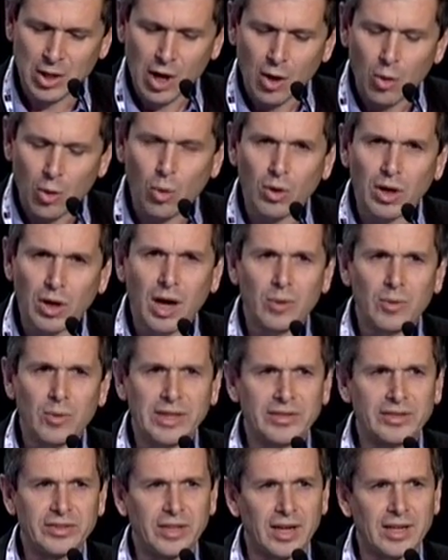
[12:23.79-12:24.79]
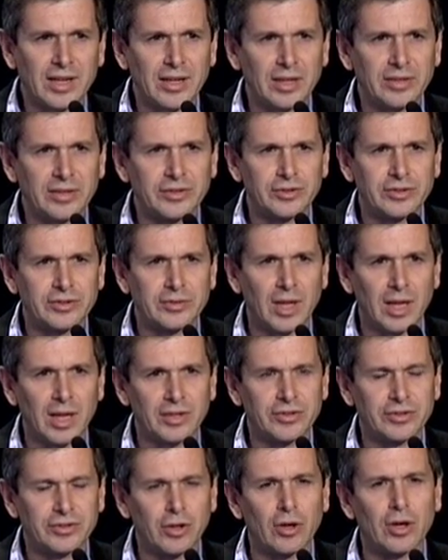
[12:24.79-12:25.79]
Or are we stuck in a
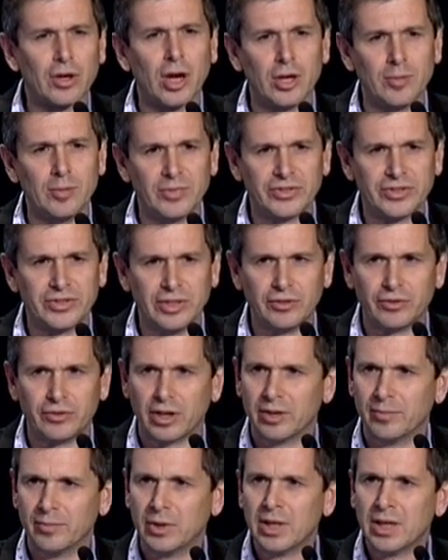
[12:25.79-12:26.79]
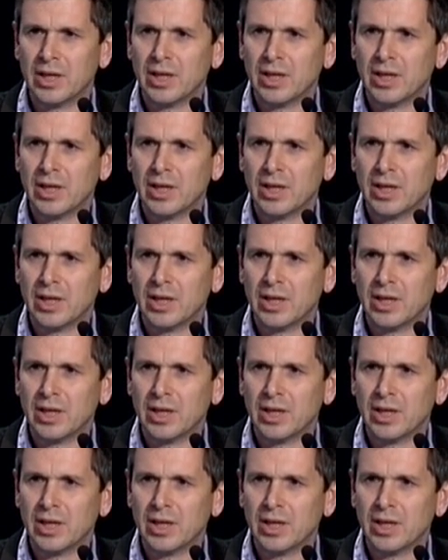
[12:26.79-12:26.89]
Stockholm syndrome,